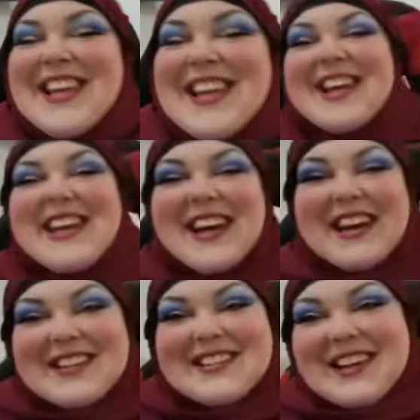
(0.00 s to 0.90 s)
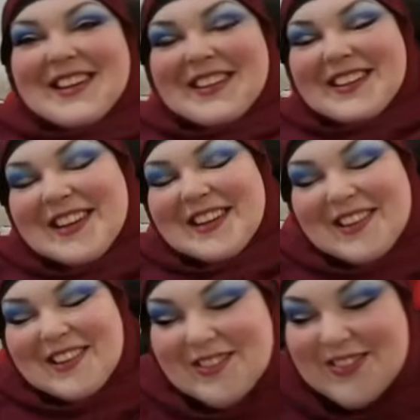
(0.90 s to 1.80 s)
yeah, exactly. I know.
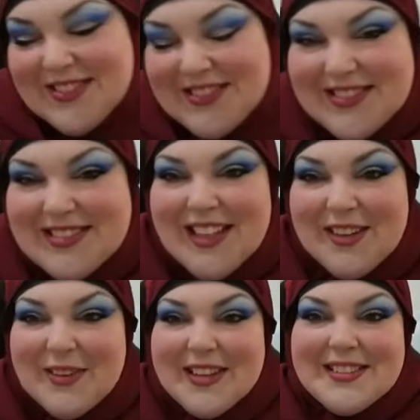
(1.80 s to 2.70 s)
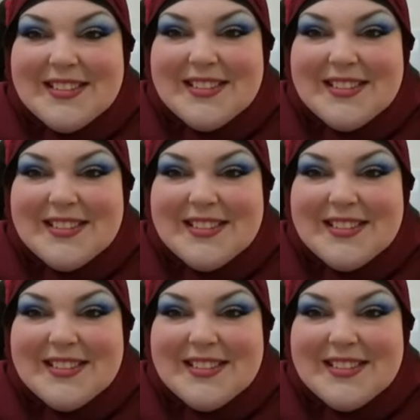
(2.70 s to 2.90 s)
Anyways.